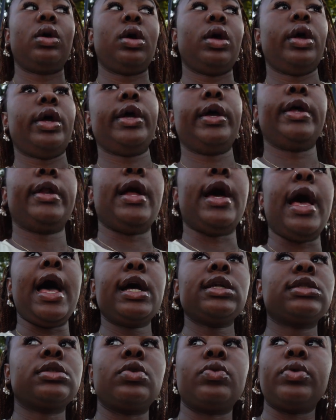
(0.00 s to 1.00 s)
And I
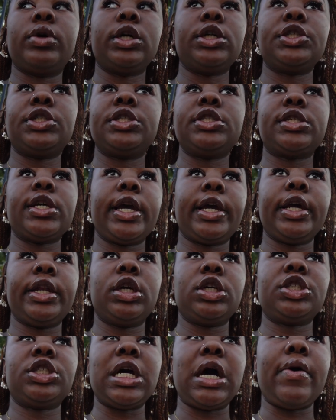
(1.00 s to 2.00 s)
had to rush and take in
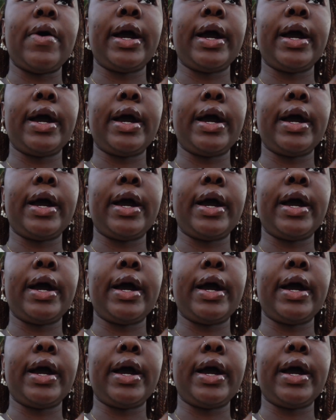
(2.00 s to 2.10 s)
a shower.